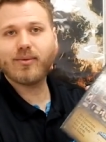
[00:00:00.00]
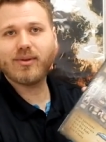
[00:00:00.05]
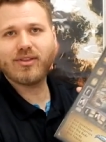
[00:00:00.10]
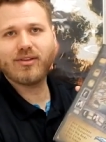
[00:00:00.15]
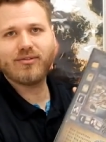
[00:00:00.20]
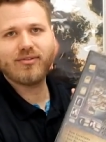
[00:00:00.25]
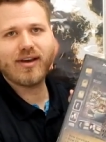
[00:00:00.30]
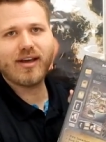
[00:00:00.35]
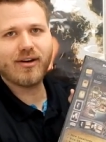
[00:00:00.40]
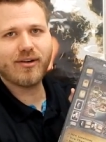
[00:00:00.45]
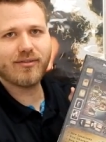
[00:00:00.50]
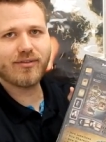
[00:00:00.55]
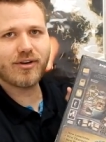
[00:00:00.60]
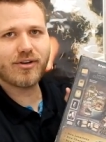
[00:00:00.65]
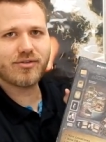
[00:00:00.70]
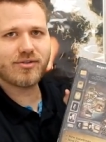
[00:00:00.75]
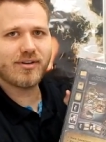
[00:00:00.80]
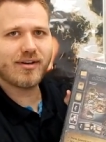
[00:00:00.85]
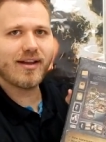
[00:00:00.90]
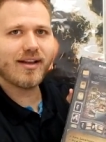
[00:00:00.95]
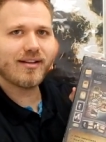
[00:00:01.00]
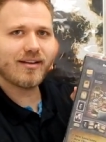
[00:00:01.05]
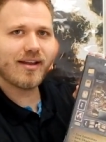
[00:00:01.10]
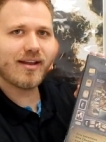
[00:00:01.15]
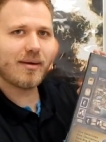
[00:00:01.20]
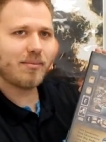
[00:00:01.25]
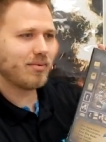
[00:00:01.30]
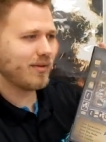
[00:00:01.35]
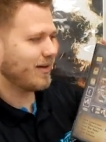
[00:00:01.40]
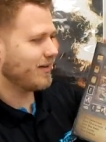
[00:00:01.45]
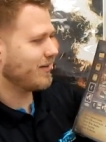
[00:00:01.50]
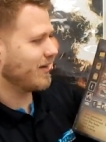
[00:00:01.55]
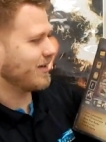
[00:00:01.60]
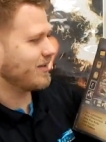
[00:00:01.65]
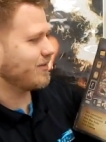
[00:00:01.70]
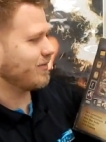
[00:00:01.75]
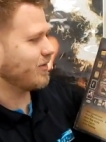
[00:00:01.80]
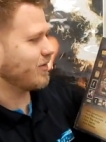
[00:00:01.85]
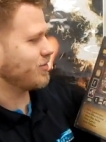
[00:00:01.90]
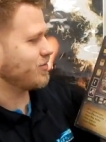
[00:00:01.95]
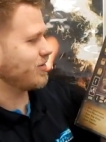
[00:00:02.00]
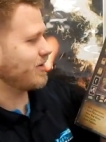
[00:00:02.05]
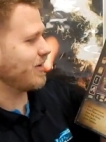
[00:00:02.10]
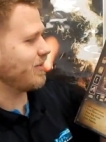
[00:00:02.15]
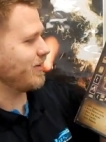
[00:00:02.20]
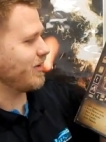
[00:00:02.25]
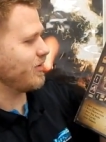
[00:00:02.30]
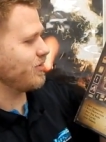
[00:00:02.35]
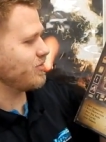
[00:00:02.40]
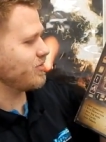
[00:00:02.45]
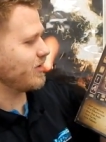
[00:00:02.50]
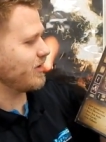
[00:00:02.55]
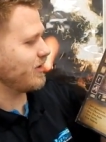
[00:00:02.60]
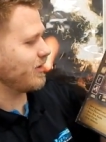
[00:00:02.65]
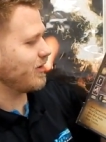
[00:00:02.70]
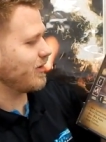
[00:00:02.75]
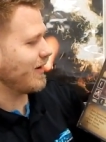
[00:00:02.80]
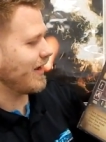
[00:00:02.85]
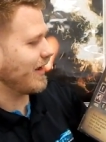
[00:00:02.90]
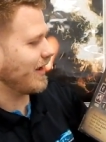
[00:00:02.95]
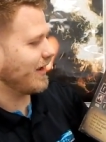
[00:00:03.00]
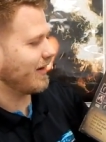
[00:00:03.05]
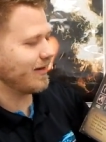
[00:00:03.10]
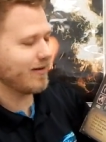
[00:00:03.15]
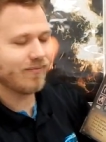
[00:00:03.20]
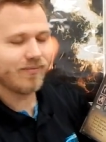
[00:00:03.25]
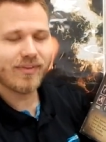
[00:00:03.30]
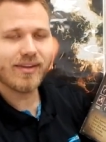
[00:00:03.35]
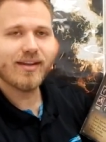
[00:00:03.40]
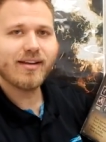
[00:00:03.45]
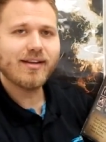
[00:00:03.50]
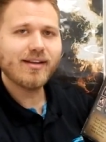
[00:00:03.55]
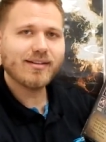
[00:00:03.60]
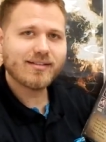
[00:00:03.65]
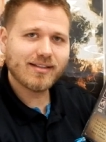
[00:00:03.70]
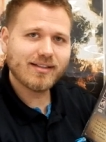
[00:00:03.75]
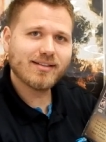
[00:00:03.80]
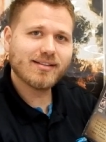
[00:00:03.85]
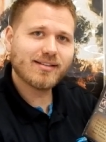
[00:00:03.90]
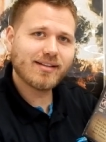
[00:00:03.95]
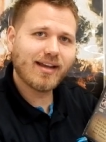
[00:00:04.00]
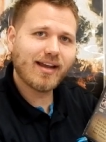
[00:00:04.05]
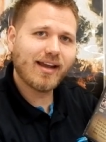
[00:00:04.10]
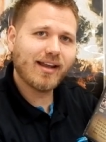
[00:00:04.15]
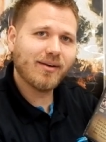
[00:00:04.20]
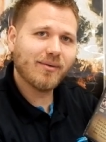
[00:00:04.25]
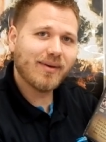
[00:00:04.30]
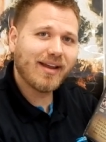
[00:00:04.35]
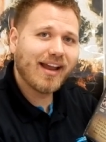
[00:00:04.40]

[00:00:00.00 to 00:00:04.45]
with the final version, not, not a playtest version that we usually do, and it's insane.